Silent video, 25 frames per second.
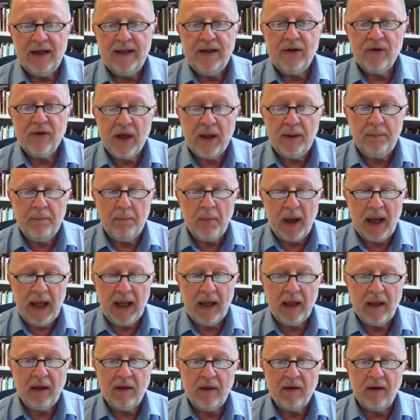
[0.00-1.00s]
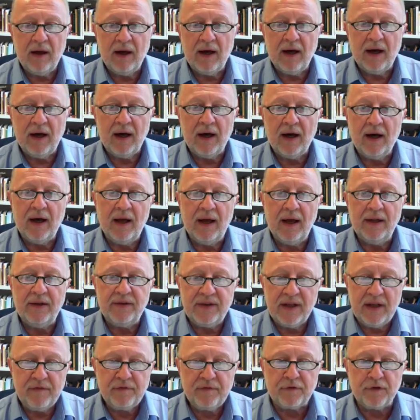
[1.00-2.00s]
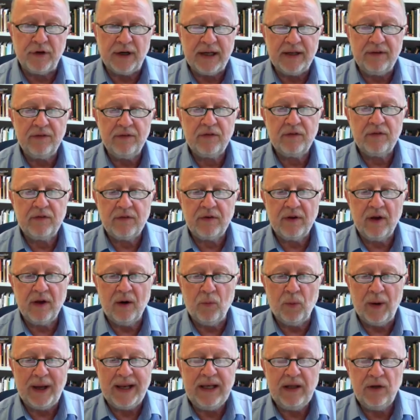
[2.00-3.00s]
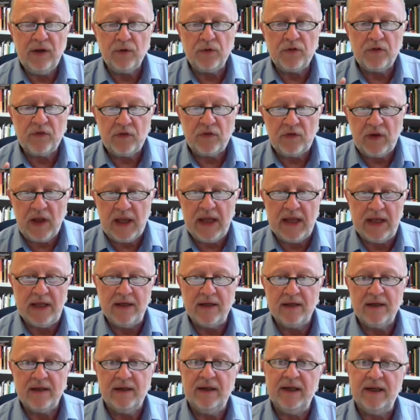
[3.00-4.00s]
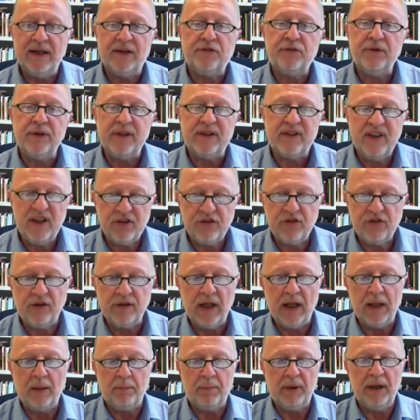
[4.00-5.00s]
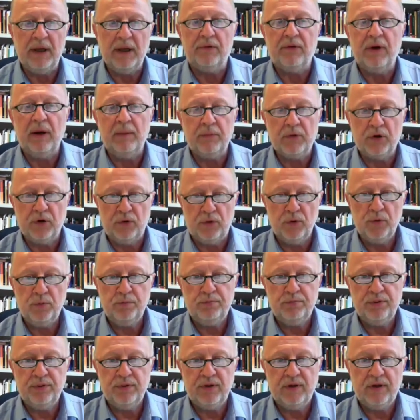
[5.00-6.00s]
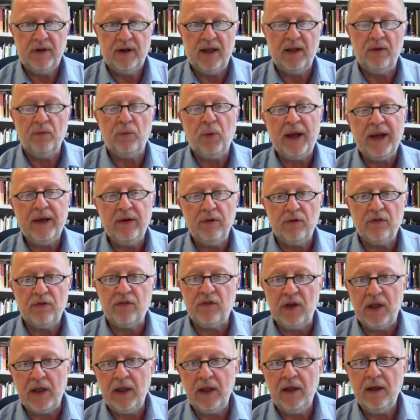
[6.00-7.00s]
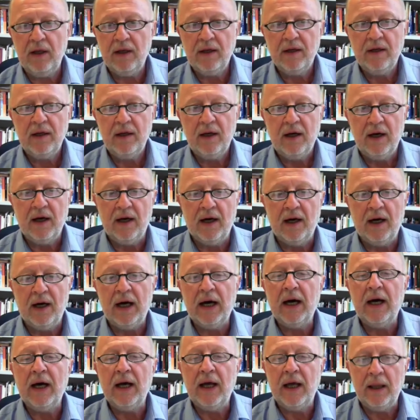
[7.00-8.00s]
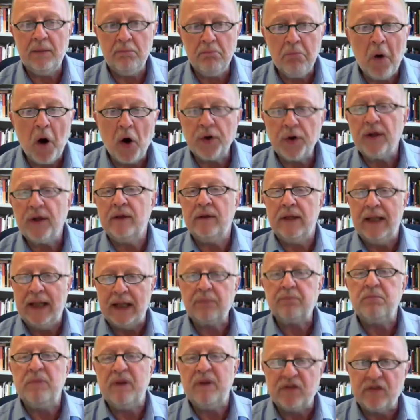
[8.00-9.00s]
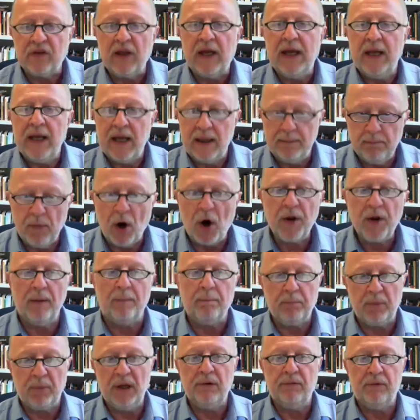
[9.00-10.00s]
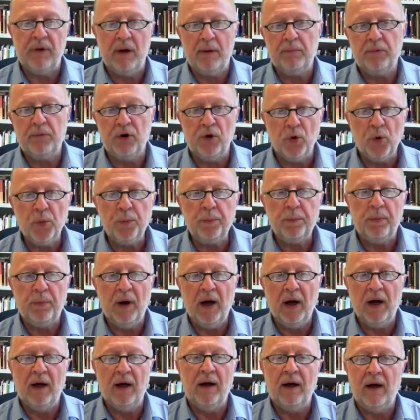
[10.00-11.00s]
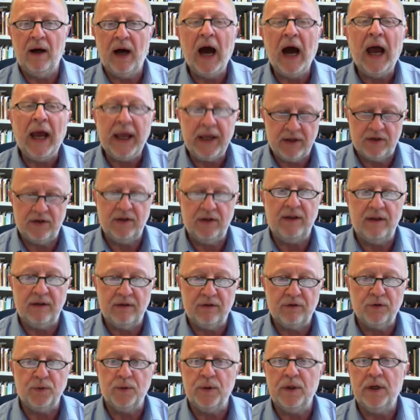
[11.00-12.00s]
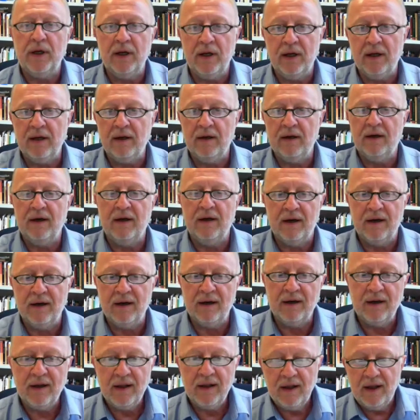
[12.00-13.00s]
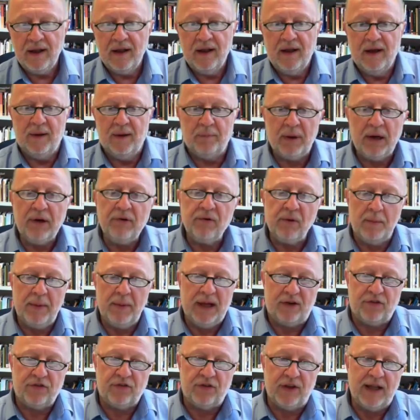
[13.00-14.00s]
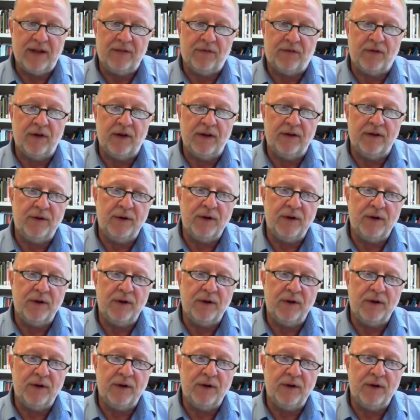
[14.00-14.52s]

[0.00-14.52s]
You can make a difference when you see a traditional pilgrim group and when you see a modern, let me say, a modern pilgrim group hiking to a pilgrimage center.